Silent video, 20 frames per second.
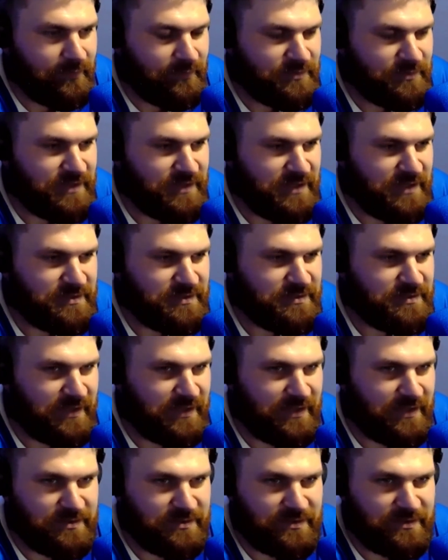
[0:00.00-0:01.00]
season
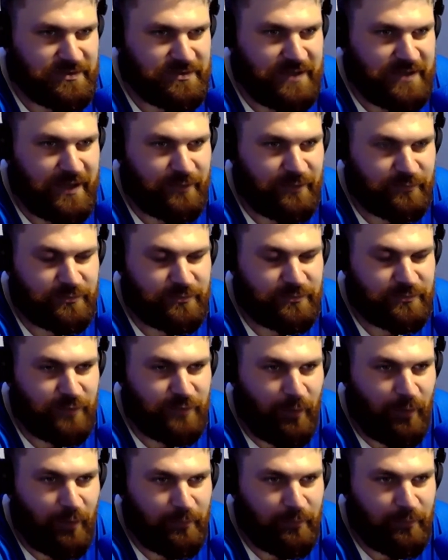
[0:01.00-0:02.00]
tickets and the sales would
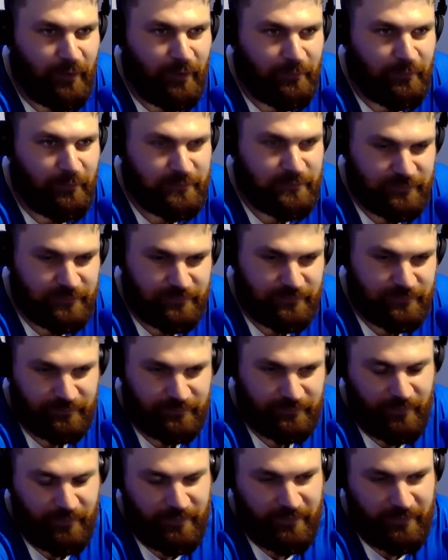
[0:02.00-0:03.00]
drop. But I
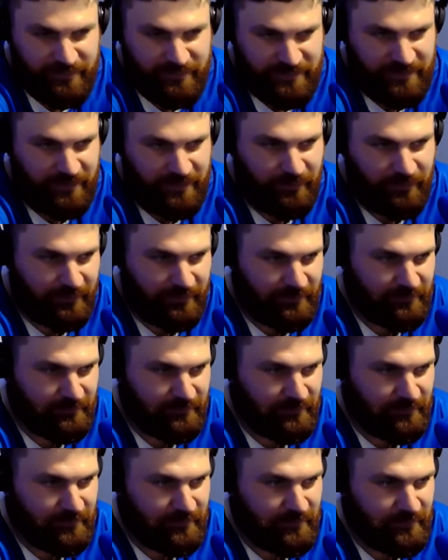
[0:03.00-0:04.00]
mean, obviously, like,
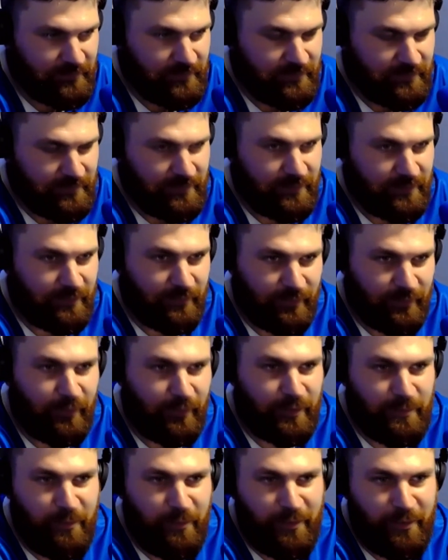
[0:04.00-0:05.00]
he got the
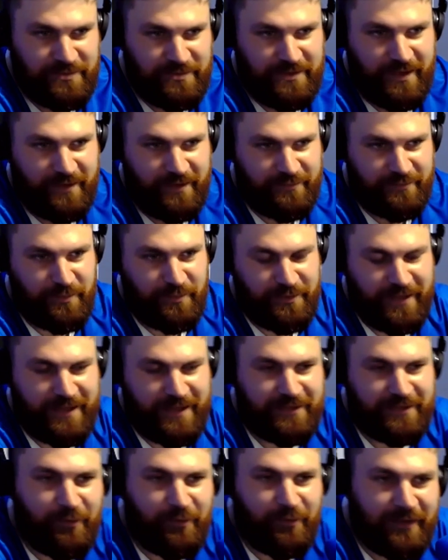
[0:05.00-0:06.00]
kind of mindset as my
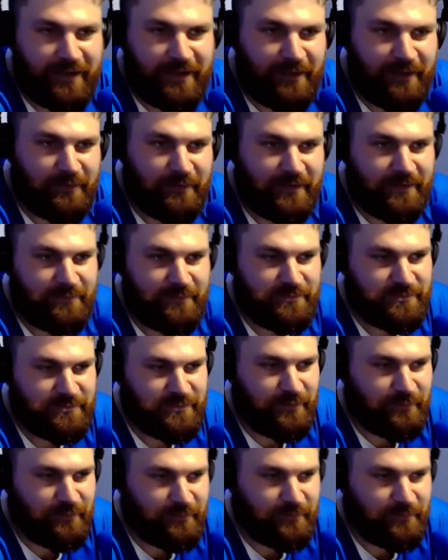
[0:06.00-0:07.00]
dad, like, you know, and he
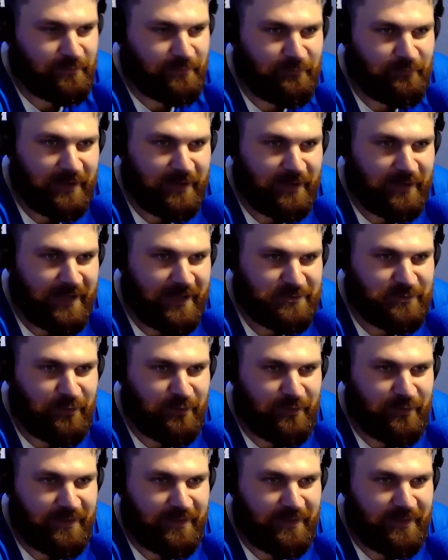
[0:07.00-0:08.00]
was, like, really
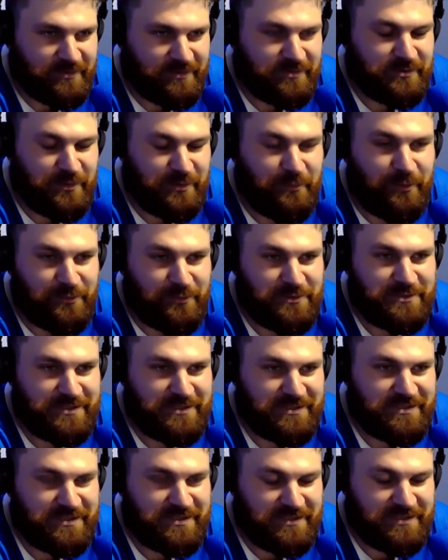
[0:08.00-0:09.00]
excited. That he says, "You watch," he
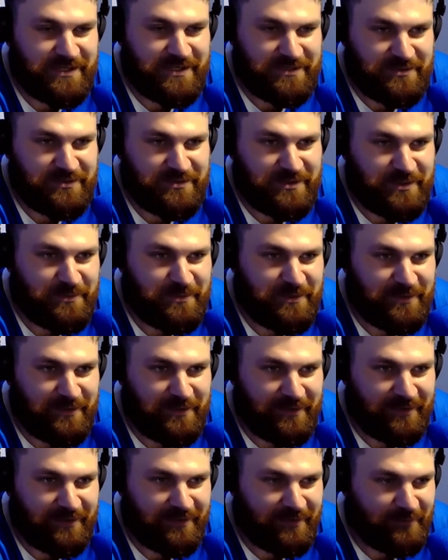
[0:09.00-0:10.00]
says, "this season's going to be
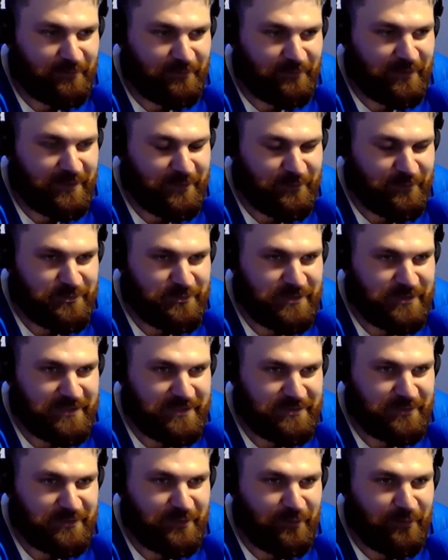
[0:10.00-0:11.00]
a really good
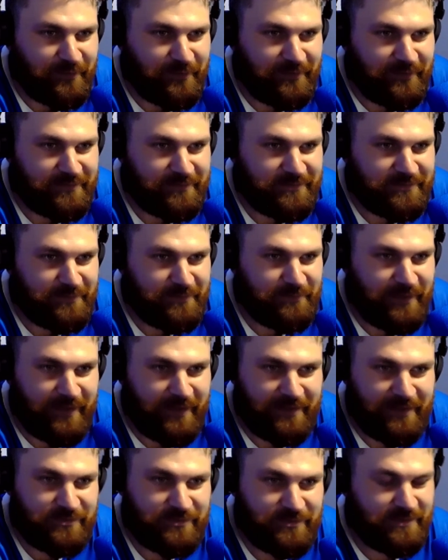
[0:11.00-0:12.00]
season," like, and
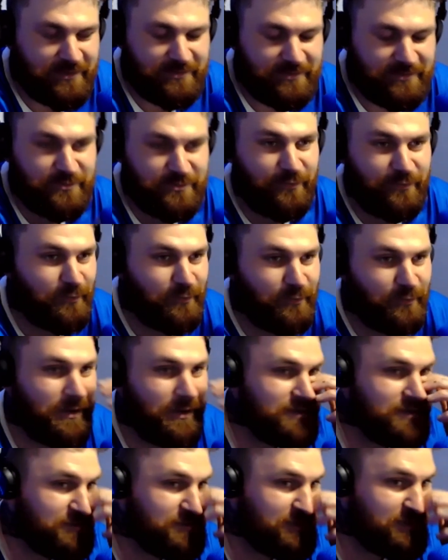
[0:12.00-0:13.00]
yeah, he's just gone the other way,
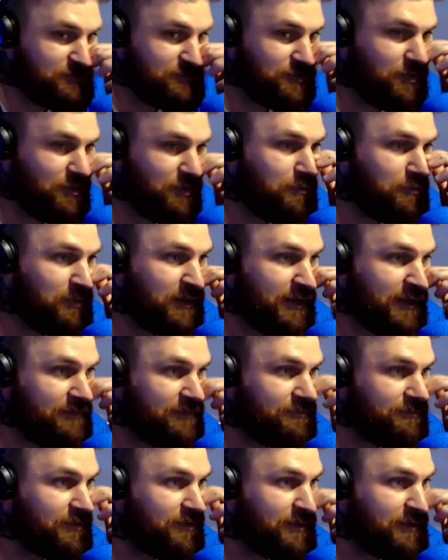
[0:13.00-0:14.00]
hasn't it? I just can't
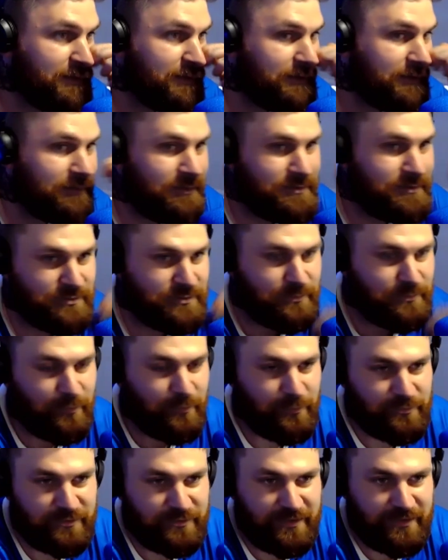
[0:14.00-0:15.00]
believe the
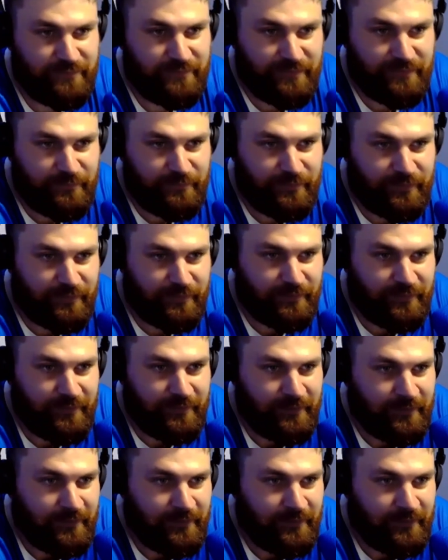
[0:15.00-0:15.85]
support and everything with the